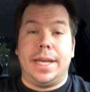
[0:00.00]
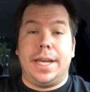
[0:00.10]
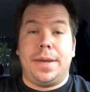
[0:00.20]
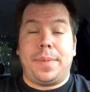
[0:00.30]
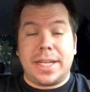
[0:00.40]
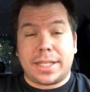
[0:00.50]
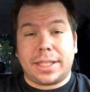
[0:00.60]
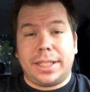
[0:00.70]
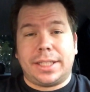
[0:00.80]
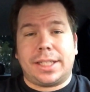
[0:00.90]
and
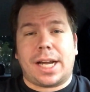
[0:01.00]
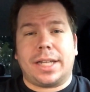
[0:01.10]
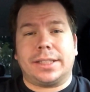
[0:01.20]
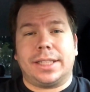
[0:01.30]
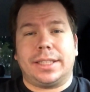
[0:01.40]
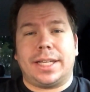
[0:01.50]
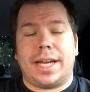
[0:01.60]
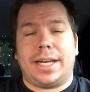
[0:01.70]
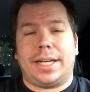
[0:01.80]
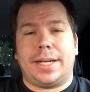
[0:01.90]
basically the doc said
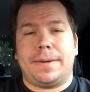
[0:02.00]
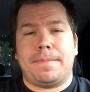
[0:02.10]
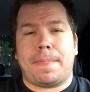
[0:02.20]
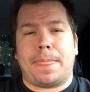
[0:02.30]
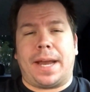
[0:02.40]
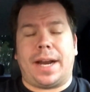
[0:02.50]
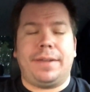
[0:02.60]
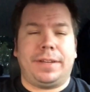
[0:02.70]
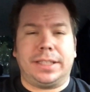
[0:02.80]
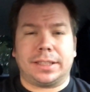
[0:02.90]
that that
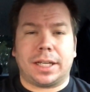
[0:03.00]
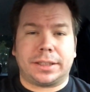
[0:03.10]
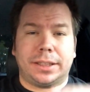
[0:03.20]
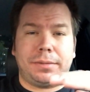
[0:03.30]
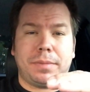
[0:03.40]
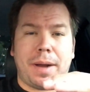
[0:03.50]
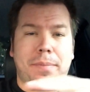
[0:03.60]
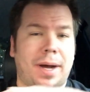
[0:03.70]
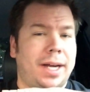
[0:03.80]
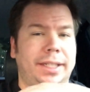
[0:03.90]
I've exhausted my
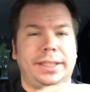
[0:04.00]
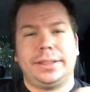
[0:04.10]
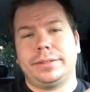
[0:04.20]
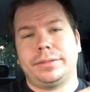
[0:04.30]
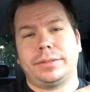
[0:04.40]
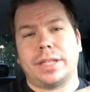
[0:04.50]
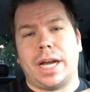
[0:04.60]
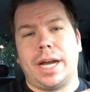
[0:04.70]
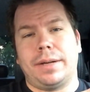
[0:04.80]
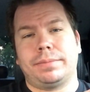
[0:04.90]
body
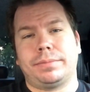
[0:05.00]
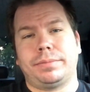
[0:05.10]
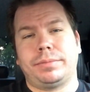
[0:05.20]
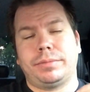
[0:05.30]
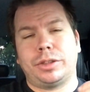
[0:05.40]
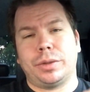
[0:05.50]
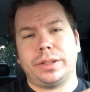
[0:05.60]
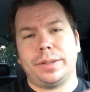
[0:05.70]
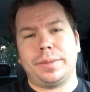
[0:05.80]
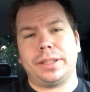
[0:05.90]
to a
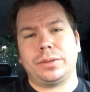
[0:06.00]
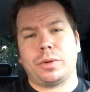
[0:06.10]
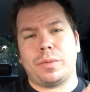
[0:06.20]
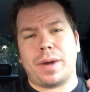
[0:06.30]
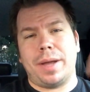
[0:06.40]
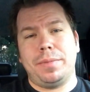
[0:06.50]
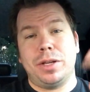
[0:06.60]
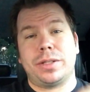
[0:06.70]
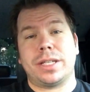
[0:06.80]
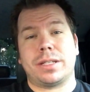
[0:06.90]
limit where my
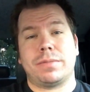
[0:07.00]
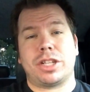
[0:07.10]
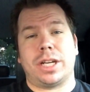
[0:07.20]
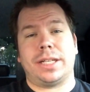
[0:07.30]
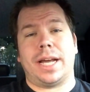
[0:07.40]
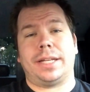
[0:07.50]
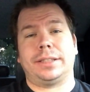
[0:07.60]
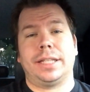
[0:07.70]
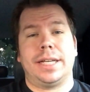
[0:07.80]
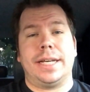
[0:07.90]
immune system shut
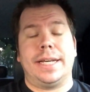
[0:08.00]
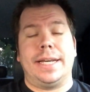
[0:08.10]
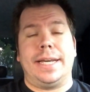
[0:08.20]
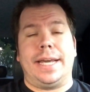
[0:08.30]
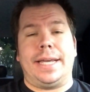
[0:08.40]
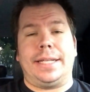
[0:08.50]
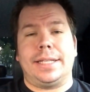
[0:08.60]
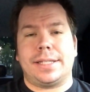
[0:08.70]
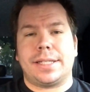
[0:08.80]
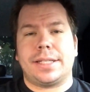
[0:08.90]
down, and
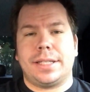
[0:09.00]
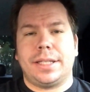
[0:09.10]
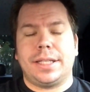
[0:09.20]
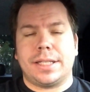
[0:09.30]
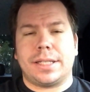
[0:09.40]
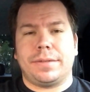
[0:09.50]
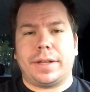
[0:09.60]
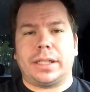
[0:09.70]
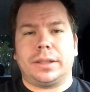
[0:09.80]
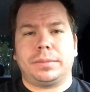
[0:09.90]
this
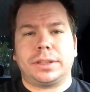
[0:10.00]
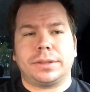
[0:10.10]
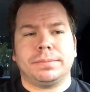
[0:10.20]
developed.